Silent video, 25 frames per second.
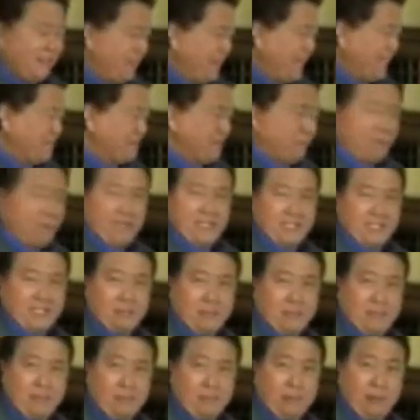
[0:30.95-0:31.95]
That's what makes
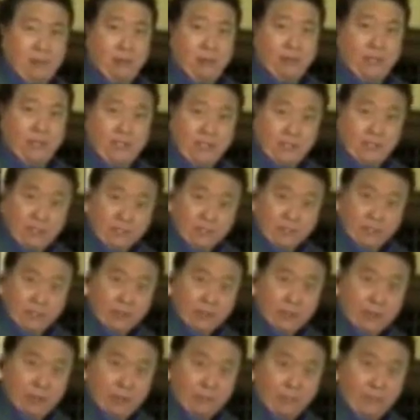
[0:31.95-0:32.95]
them an employee, because
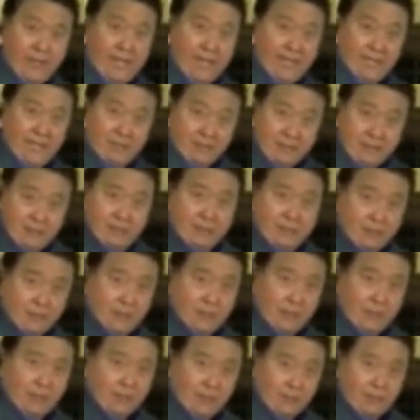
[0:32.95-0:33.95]
their core values
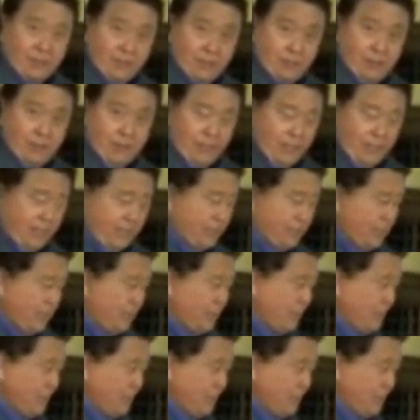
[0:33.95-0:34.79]
are security.